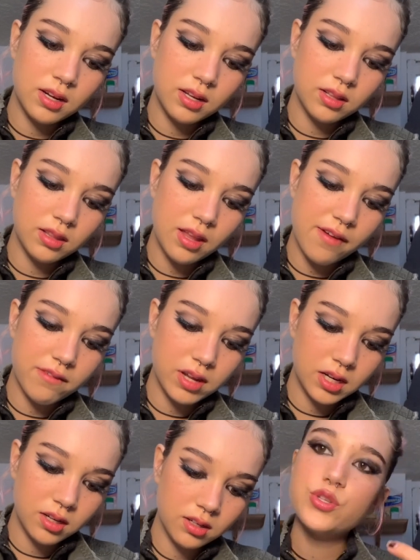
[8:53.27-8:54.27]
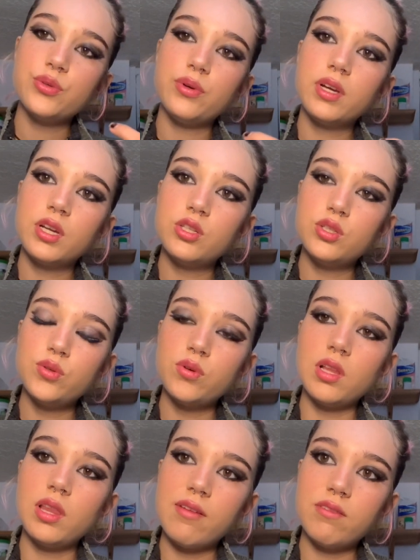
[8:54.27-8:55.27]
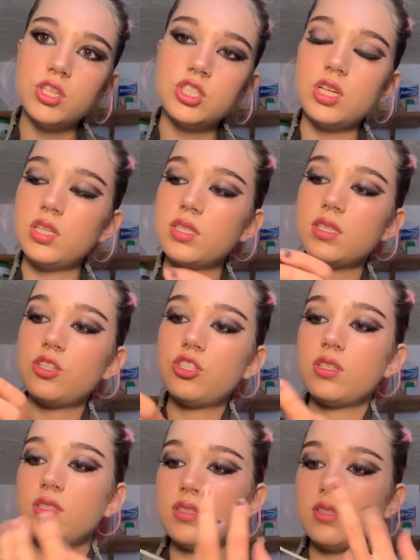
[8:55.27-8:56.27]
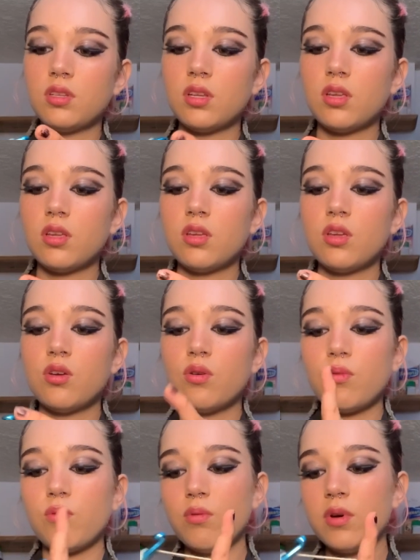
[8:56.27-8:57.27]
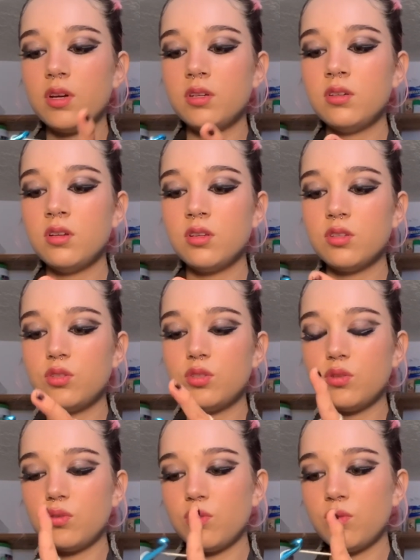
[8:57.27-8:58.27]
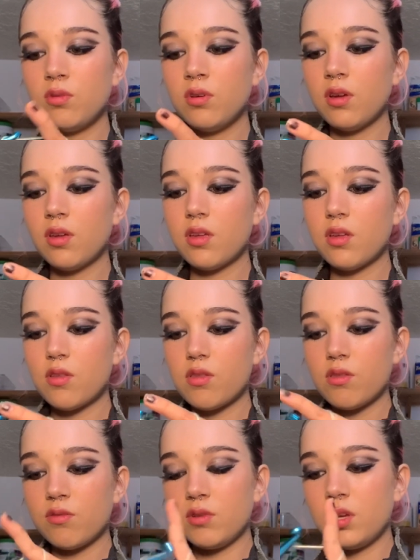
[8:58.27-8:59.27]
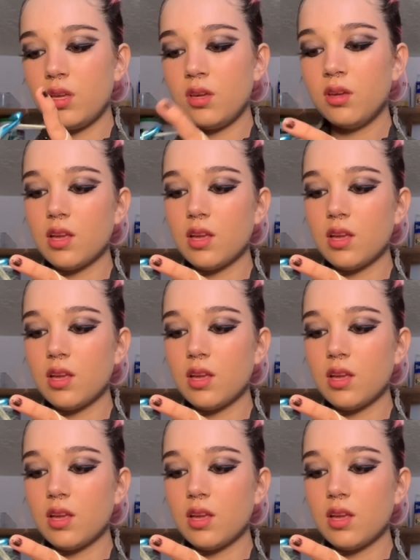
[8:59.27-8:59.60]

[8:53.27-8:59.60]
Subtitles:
11. So we're gonna do 11 chain stitches. 1, 2, 3,